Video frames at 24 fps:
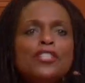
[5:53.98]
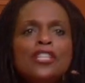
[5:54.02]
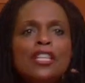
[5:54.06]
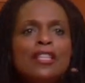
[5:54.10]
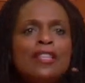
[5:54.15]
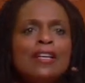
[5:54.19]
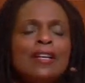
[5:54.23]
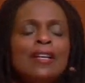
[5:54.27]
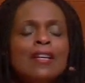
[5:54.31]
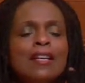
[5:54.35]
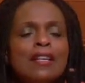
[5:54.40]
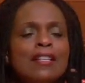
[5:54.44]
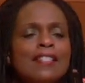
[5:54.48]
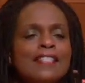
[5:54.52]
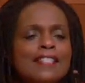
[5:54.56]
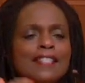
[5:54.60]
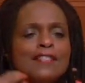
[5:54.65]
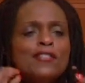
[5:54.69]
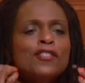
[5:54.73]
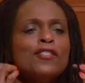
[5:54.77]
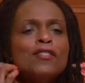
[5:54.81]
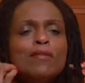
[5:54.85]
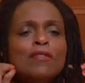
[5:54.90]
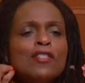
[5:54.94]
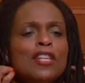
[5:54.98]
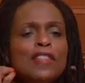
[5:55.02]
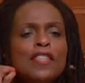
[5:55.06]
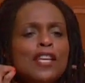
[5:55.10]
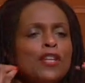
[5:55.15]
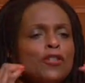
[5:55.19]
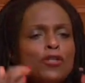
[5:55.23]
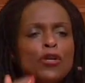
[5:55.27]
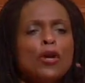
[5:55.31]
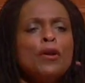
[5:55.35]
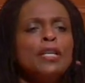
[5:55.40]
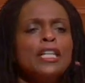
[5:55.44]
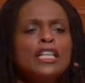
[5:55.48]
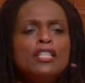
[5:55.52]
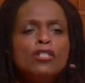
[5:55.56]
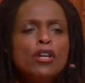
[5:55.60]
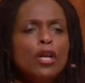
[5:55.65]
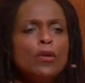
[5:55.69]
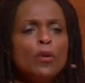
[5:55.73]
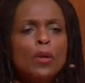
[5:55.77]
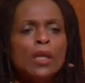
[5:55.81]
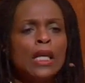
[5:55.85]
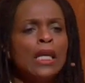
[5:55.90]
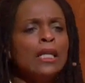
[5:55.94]
to the Attorney
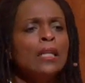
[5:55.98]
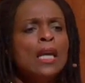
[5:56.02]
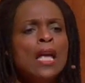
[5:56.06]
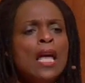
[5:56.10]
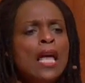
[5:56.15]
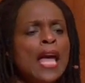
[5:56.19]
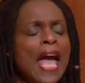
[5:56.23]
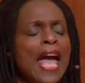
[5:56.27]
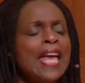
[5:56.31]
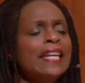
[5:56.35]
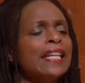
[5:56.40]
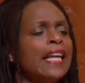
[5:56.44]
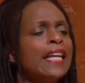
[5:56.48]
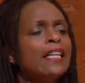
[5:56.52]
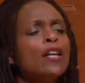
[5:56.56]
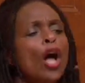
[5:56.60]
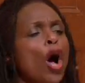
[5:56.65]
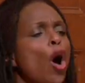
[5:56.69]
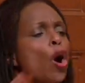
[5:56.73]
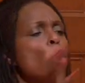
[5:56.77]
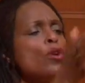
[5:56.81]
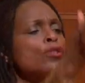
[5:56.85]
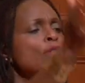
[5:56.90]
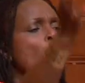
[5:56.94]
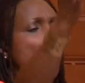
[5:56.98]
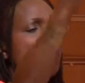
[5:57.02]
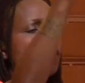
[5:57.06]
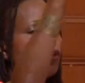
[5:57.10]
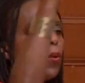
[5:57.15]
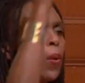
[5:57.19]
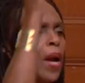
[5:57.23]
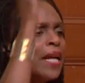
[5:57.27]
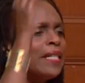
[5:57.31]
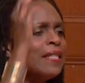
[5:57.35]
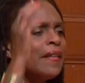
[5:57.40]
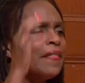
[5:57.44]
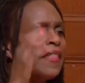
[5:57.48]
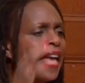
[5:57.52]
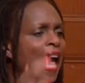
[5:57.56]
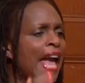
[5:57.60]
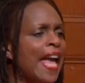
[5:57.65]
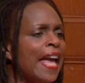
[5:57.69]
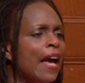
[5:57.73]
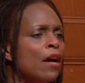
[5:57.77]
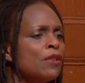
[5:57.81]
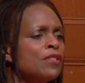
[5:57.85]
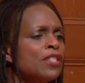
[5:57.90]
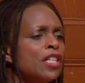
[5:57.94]
General, and it goes all the way to the
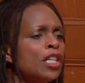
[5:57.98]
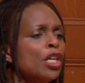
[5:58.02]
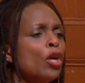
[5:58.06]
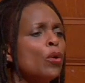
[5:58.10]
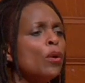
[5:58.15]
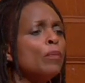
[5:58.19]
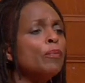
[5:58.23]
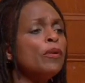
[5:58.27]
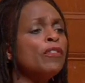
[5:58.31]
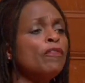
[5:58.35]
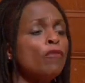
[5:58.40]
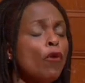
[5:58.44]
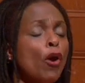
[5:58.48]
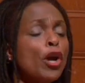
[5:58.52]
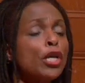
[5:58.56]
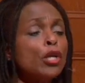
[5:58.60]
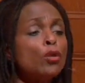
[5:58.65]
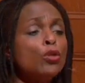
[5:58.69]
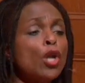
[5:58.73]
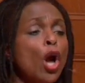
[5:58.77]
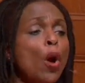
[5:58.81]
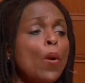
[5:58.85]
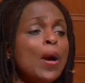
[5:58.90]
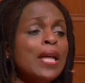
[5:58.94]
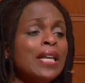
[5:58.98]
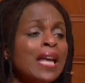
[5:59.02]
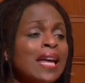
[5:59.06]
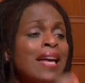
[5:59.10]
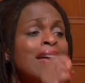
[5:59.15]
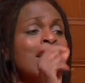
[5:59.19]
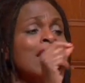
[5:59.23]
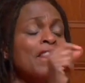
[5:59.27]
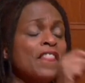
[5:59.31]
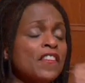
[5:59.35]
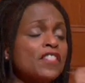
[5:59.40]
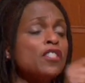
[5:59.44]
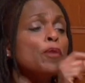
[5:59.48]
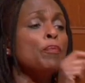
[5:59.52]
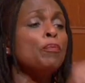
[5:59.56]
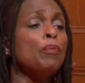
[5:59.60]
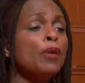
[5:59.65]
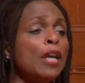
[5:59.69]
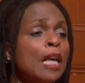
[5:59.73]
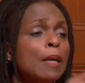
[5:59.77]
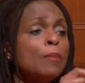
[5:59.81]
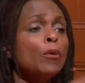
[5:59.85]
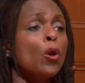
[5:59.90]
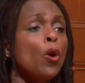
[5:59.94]
ALCU, and before you know it, the
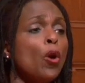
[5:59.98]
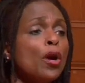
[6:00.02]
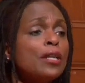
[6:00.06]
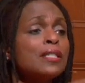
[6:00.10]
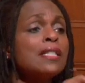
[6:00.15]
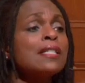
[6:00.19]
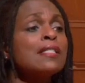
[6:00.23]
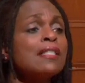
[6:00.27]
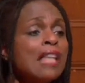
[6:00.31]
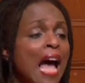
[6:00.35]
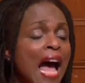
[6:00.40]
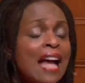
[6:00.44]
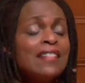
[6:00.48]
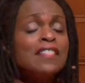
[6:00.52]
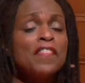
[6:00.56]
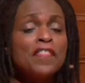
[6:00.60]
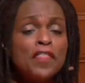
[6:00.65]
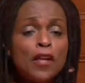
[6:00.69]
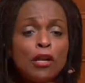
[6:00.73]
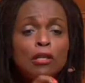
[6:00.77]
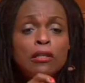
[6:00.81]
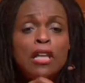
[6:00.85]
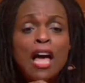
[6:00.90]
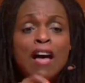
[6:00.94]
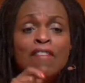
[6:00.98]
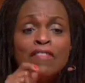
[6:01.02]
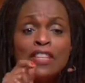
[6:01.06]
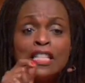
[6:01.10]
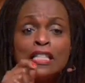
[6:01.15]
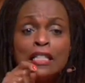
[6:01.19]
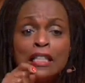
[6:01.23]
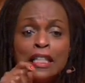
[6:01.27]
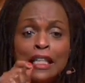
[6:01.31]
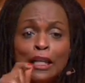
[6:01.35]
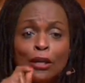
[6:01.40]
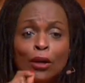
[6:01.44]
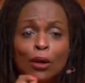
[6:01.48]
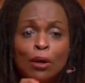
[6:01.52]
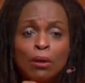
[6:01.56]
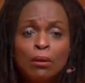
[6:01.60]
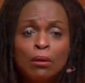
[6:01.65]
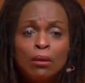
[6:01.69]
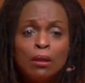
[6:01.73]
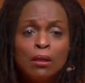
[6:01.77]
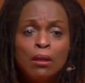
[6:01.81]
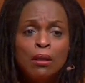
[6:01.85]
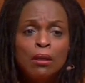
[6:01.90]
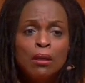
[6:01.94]
Supreme Court decides that their love is legal.
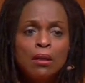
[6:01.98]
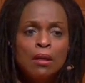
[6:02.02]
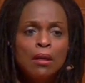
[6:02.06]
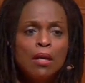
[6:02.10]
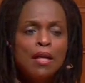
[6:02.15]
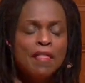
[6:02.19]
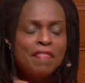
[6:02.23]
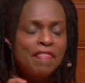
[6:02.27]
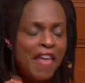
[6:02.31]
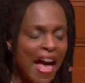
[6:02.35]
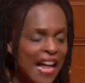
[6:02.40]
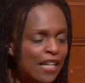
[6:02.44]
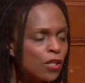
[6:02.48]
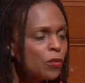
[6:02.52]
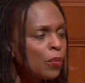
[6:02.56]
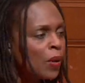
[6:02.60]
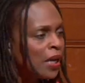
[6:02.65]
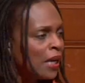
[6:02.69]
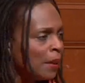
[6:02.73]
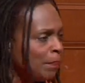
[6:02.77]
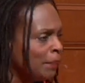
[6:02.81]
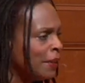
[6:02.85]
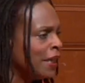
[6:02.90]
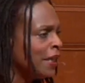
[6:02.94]
That's what it